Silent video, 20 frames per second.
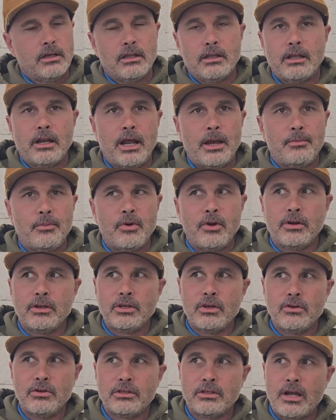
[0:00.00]
that I
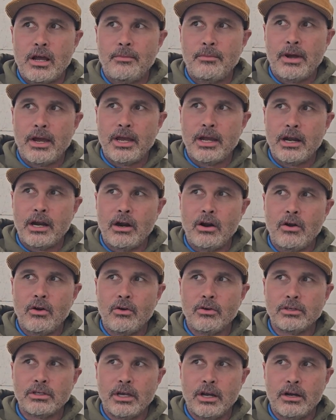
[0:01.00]
used on my air
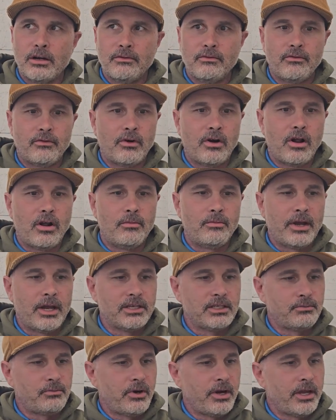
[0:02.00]
hose here for all
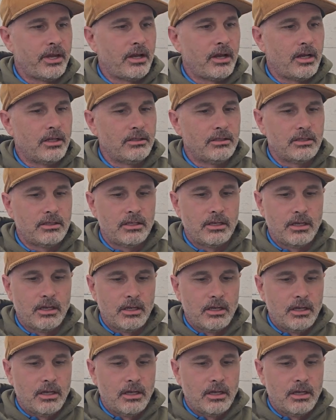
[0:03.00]
my spray guns.